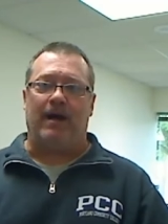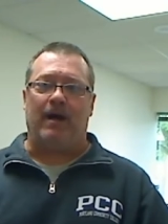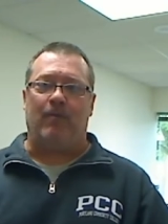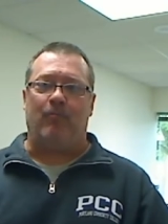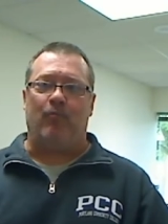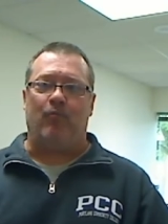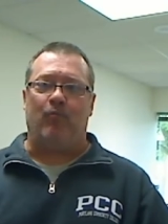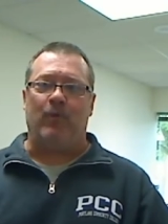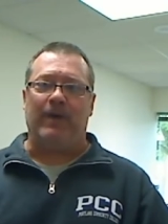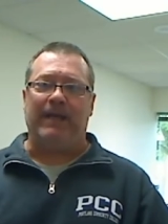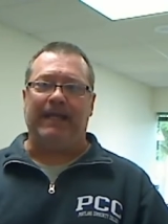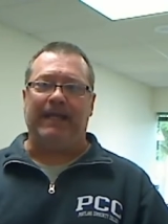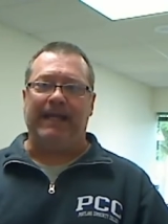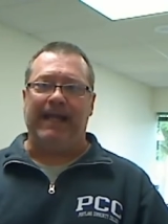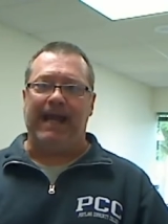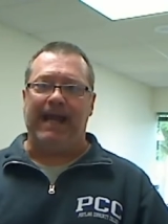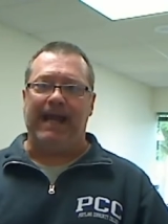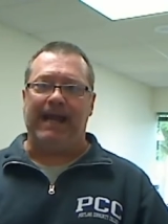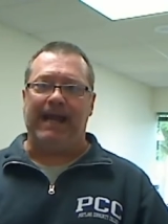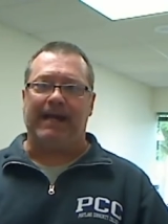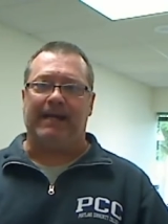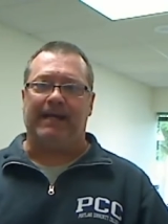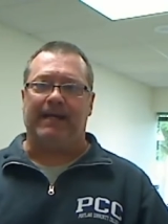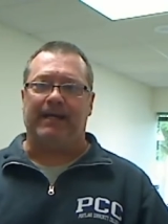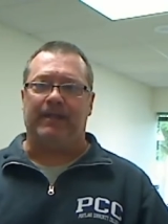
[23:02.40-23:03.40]
we
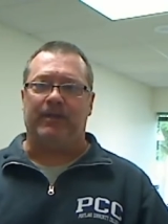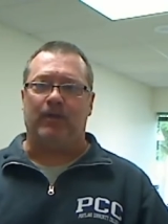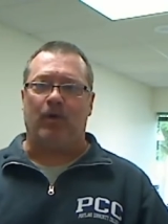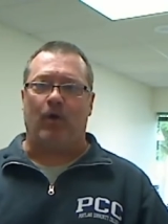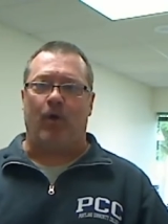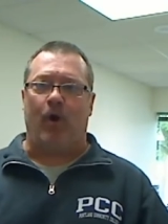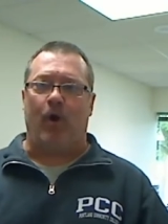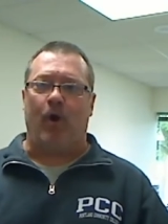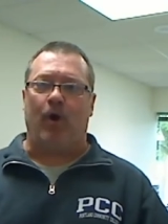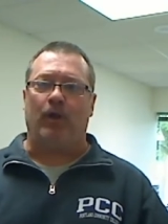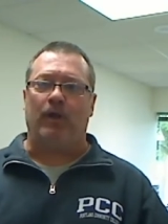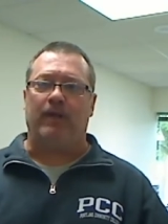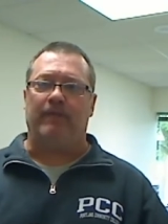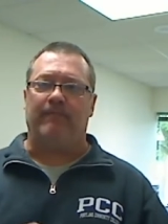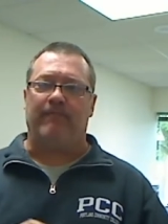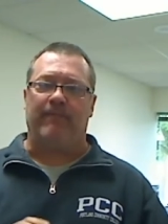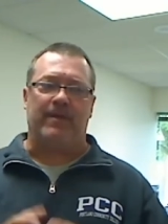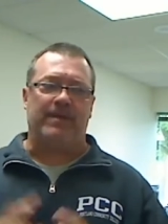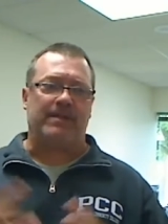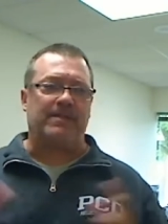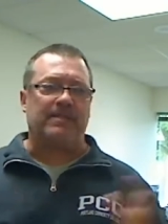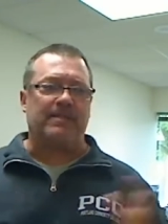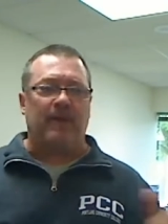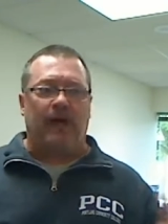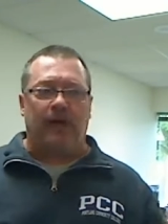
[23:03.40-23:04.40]
had all of
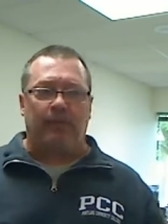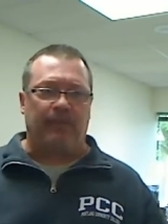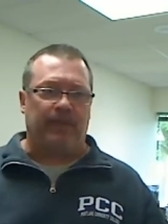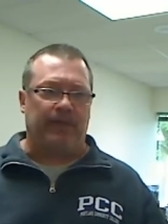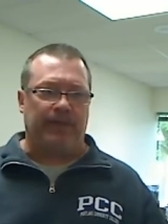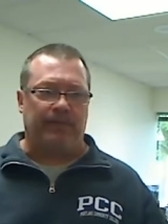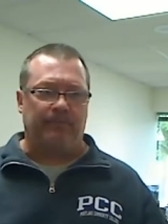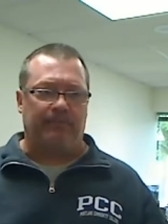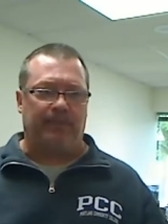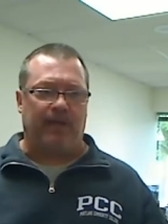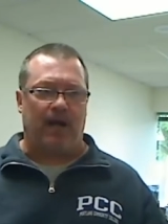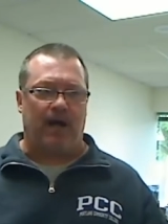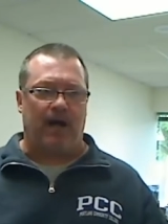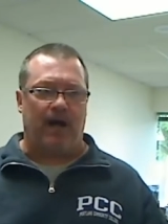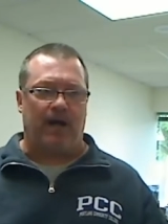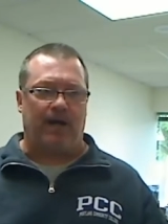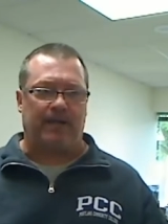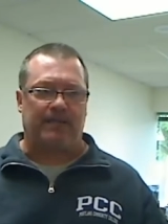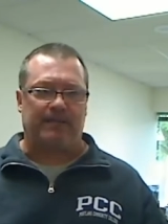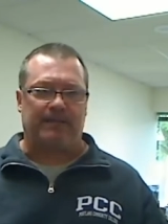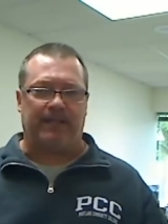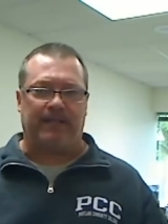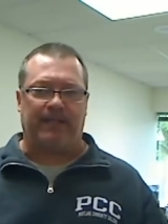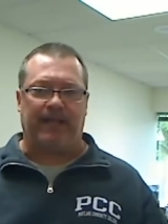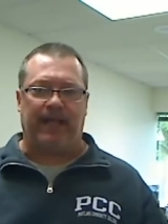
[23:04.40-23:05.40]
the stumbling
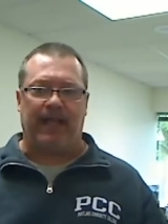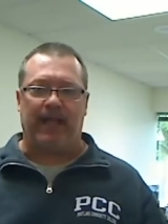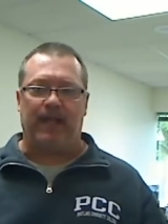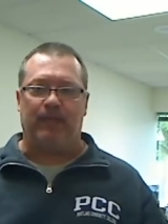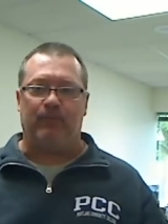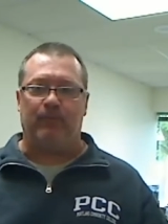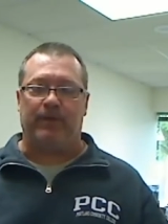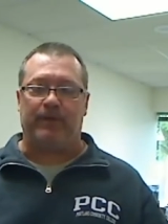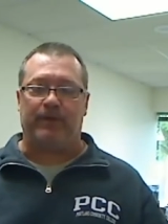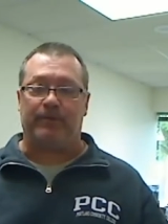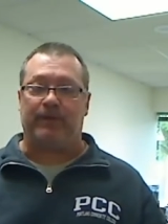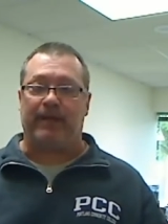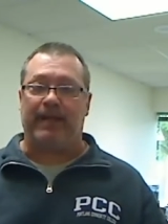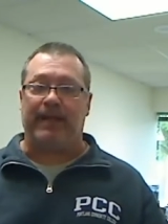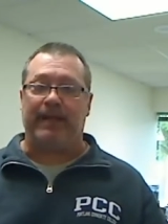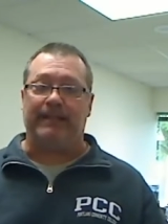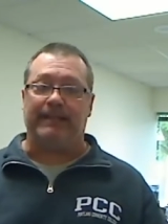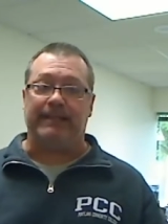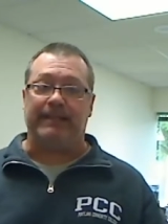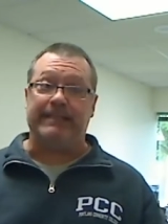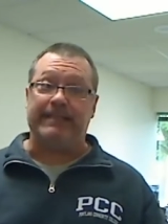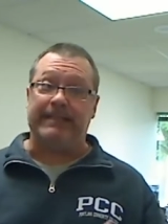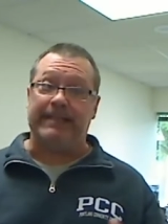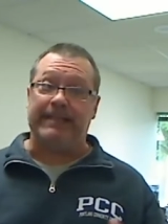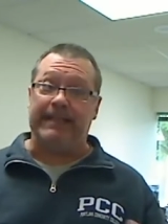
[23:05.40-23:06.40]
blocks that came with trying
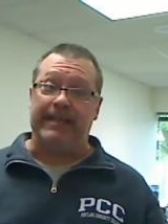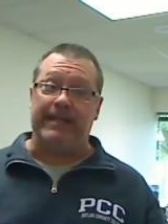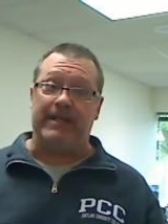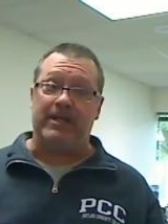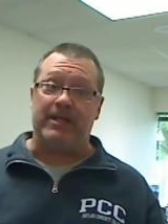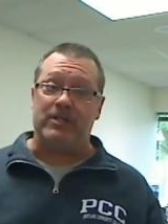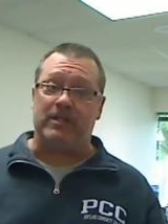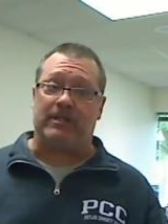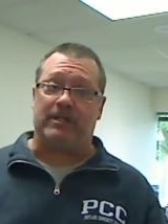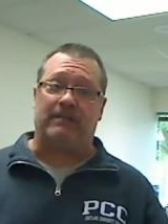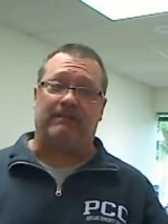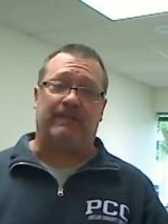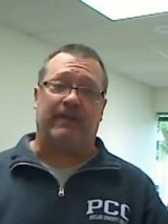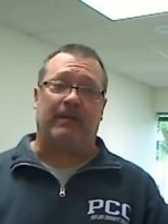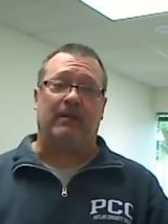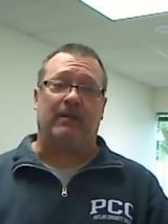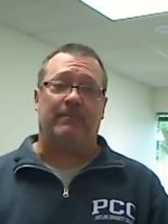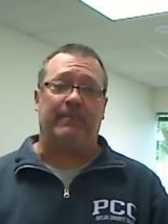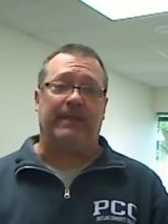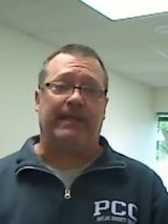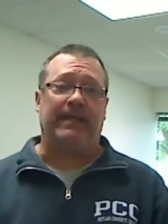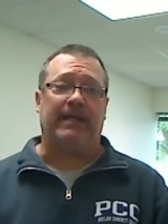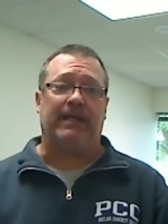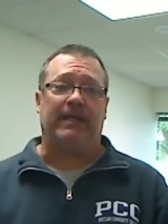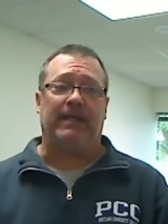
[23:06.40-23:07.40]
to teach at the very
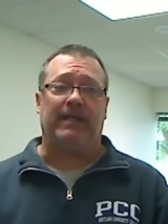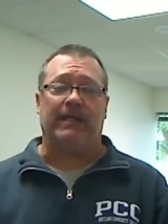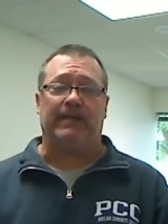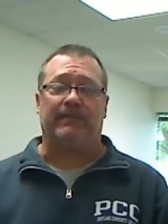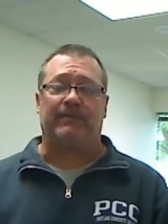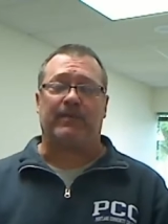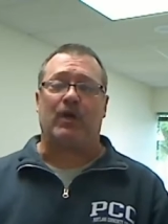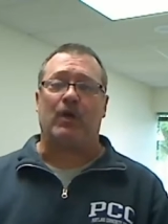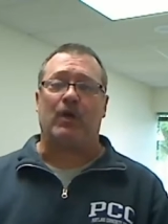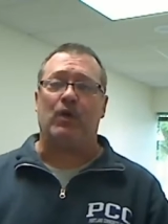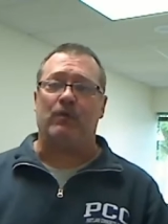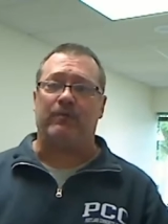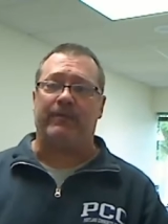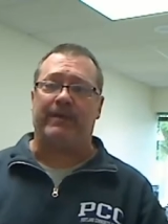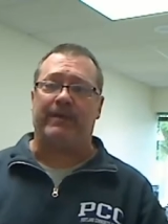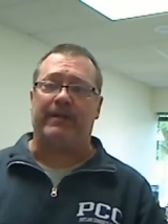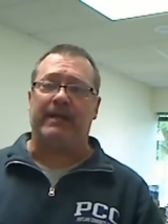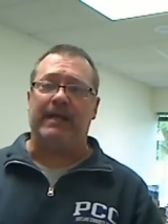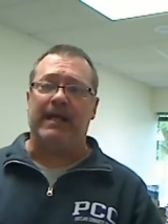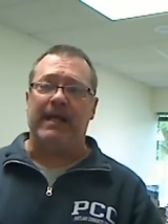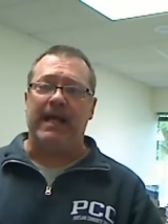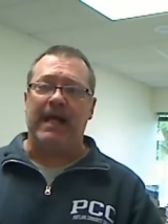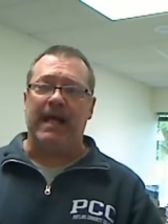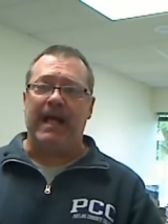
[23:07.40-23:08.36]
beginning of COVID.